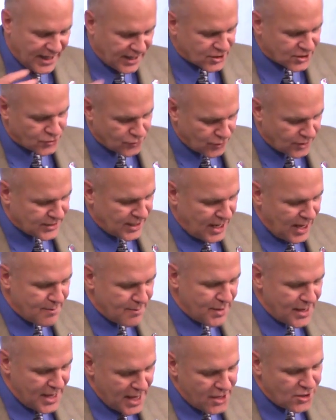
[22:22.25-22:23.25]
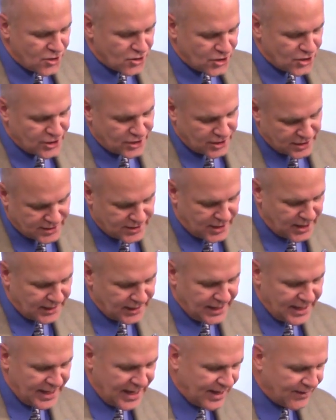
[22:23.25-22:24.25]
extra time and energy to
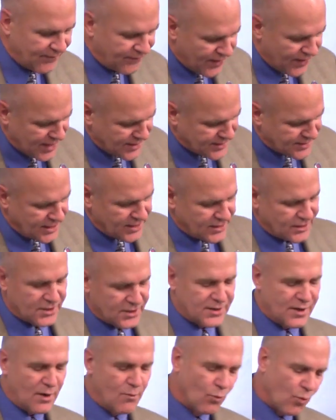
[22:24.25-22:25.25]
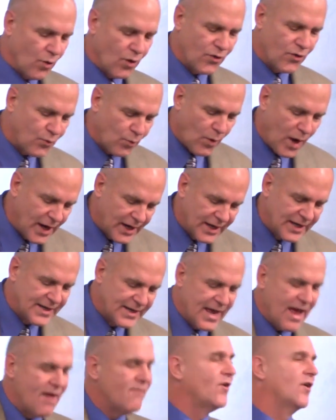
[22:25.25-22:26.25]
suddenly invest into some worthwhile
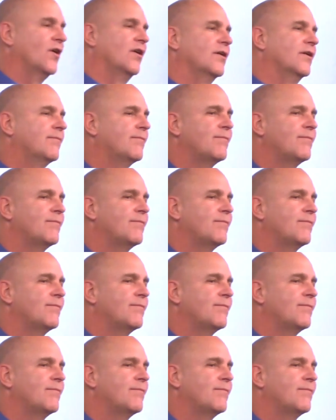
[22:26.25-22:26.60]
endeavor.